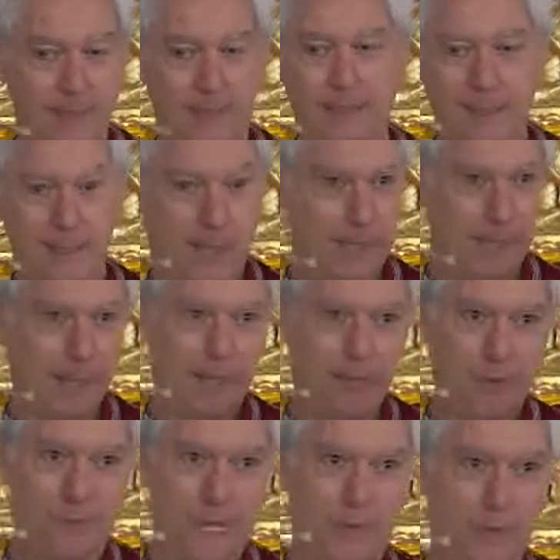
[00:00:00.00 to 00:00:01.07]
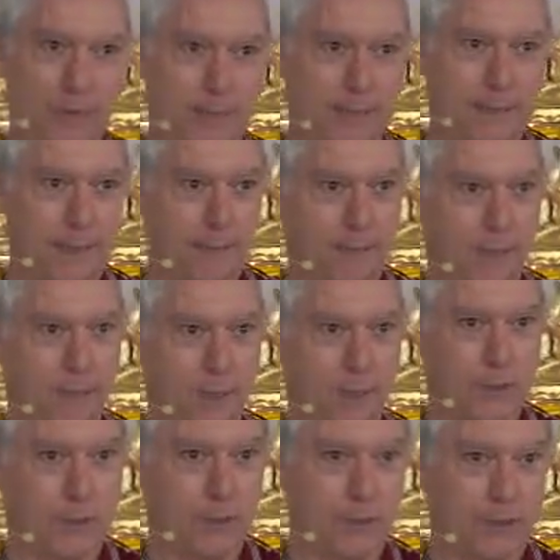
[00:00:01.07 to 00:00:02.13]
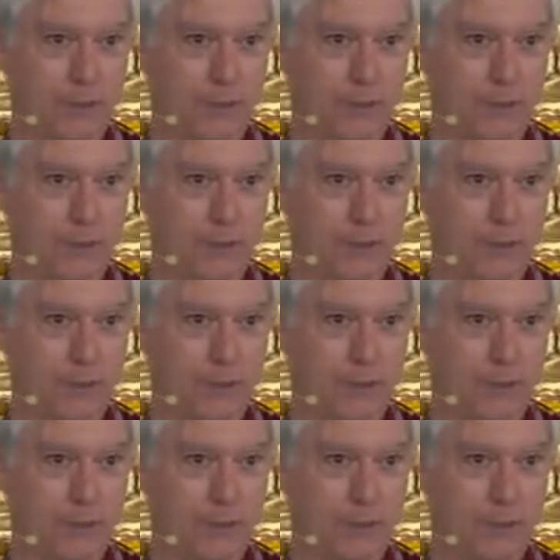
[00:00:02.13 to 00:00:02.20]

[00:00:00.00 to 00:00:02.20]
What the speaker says: He had to pay for dowries. He had to pay for